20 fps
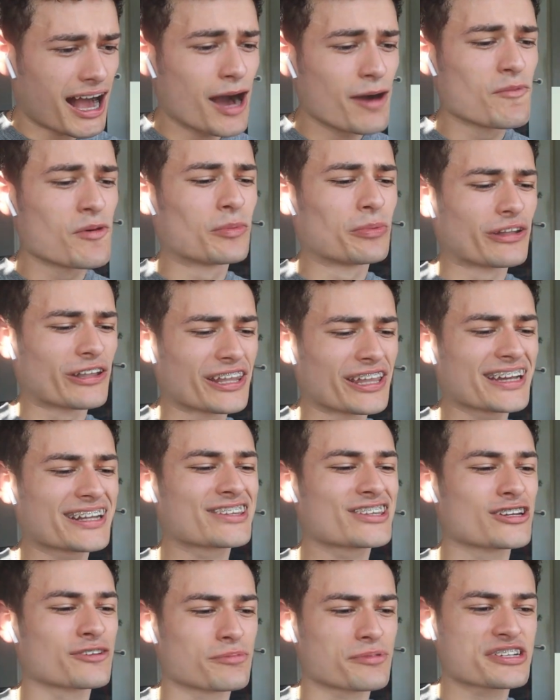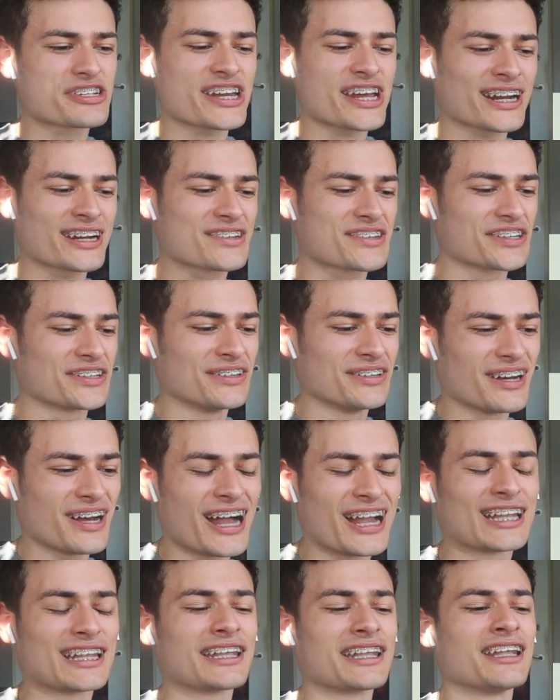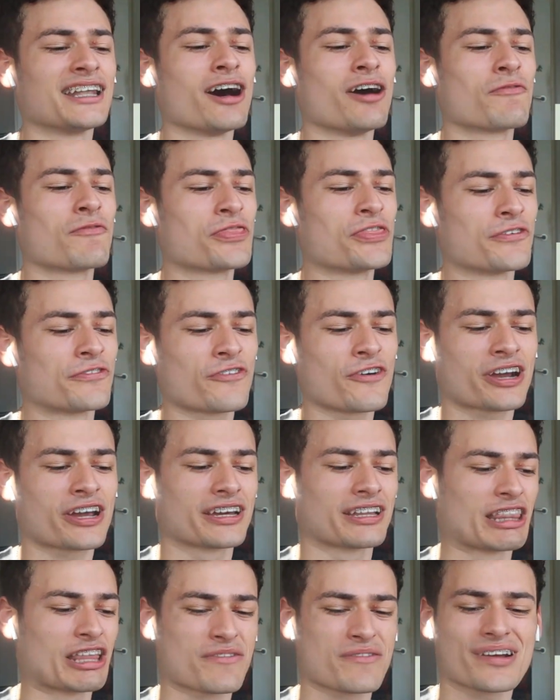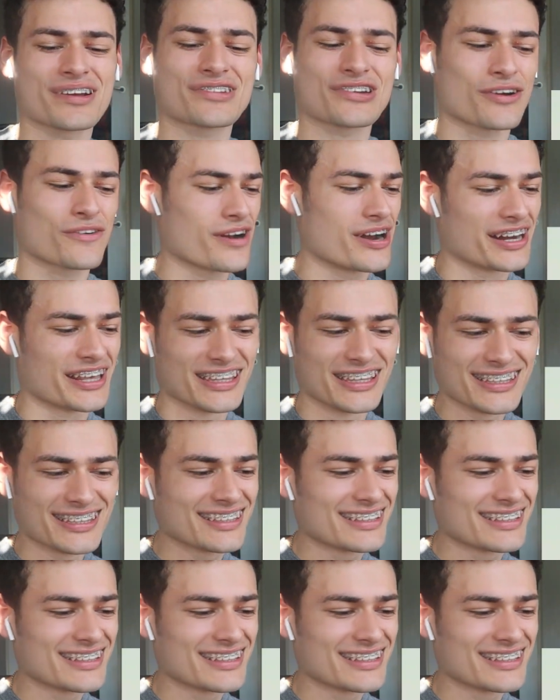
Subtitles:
I'm obliged to protect you. I love the fucking lyrics already.